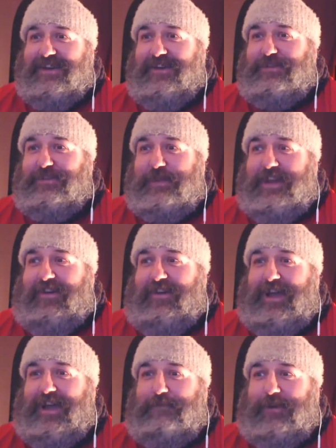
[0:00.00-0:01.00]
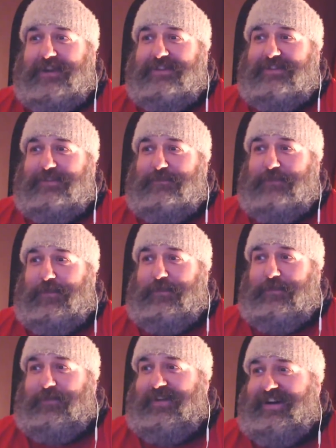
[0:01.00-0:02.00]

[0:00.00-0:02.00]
That's a bit high up. Mine's on the floor.